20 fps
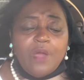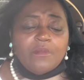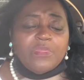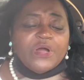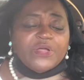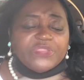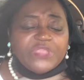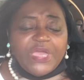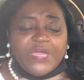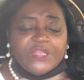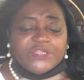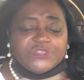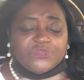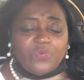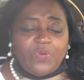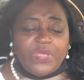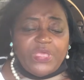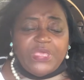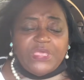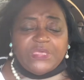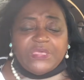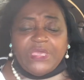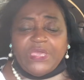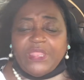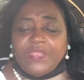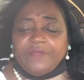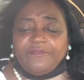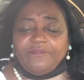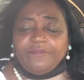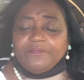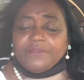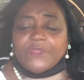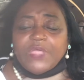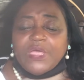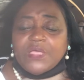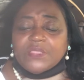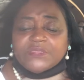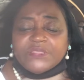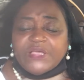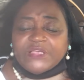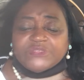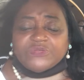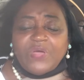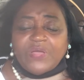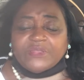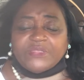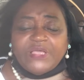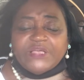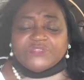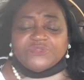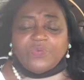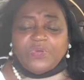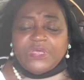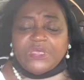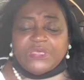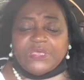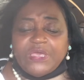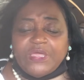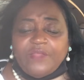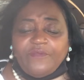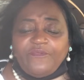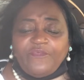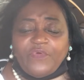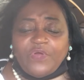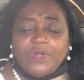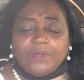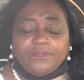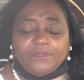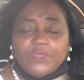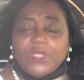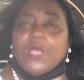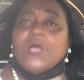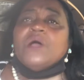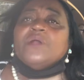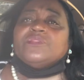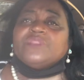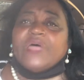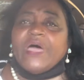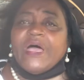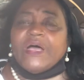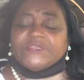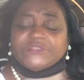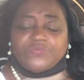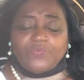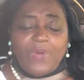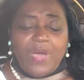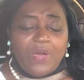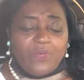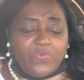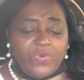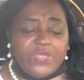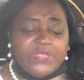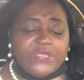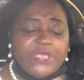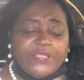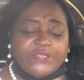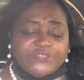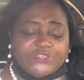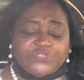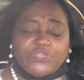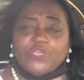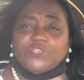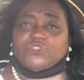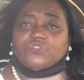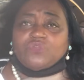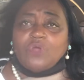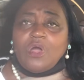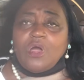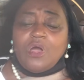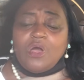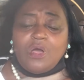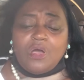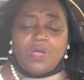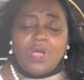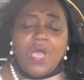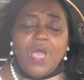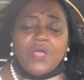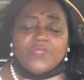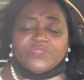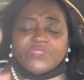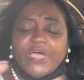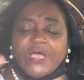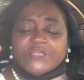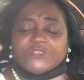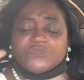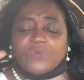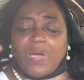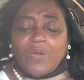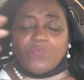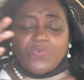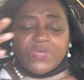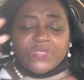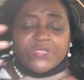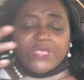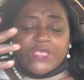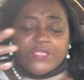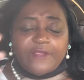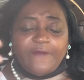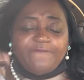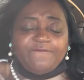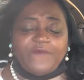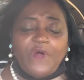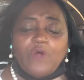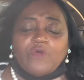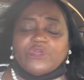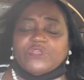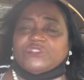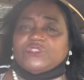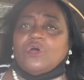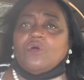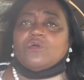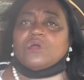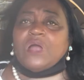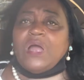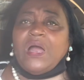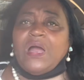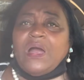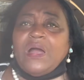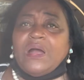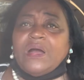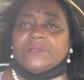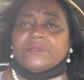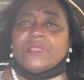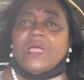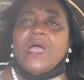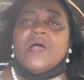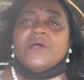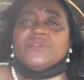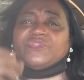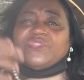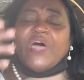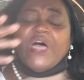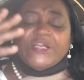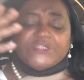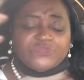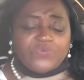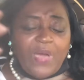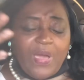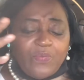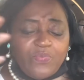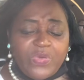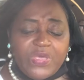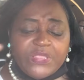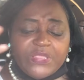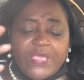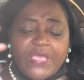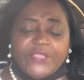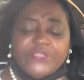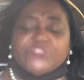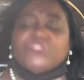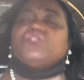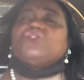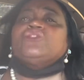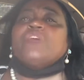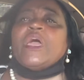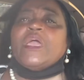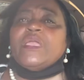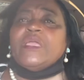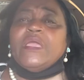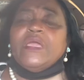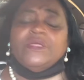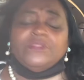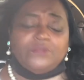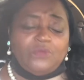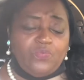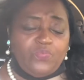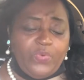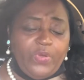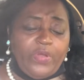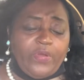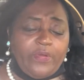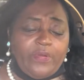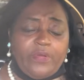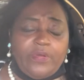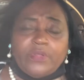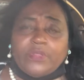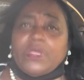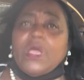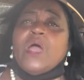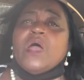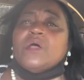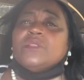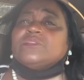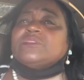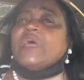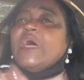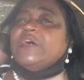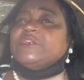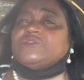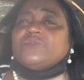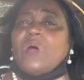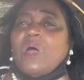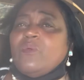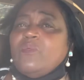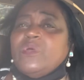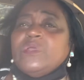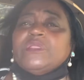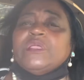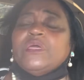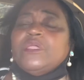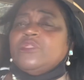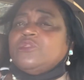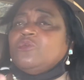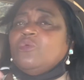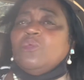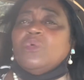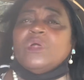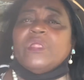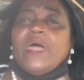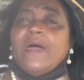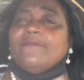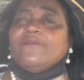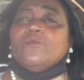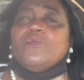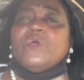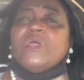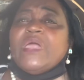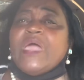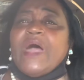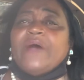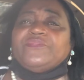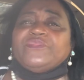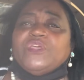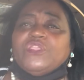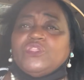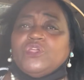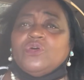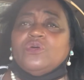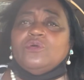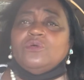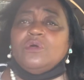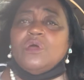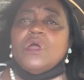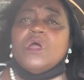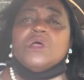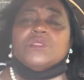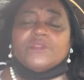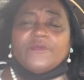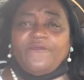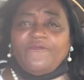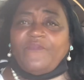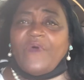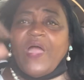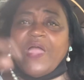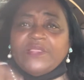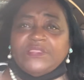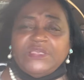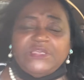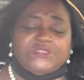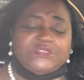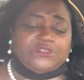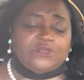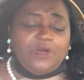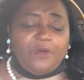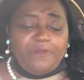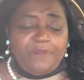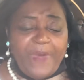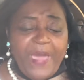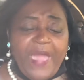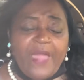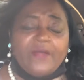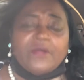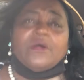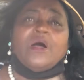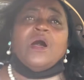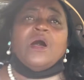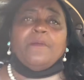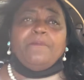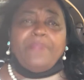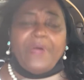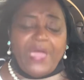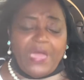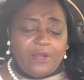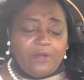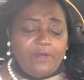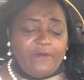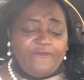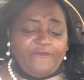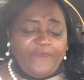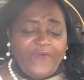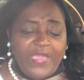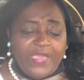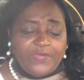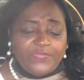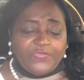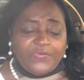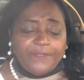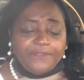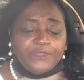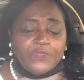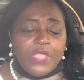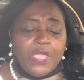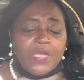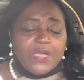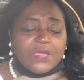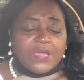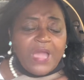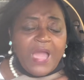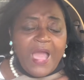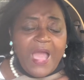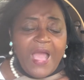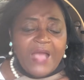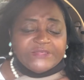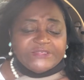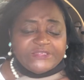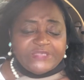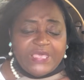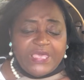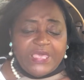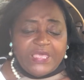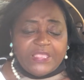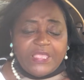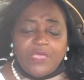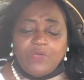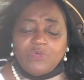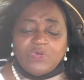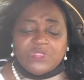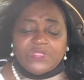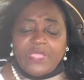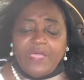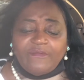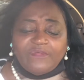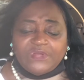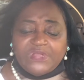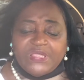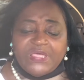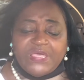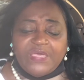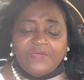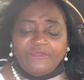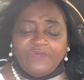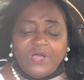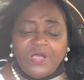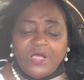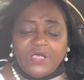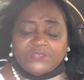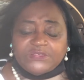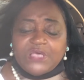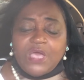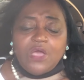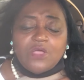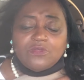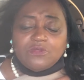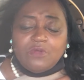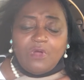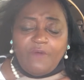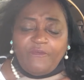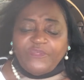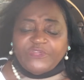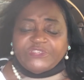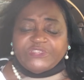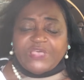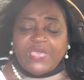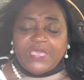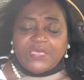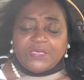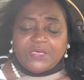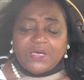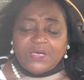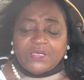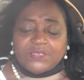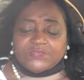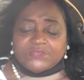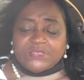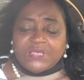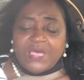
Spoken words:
But that is where he get it. That's where he get it from. That's why we need to stay strong. That's why we need to focus on God. That's why we need to stay in the word. That's why we need to do whatever we have to do to fight this good battle of faith. God said he would never leave us nor forsake us.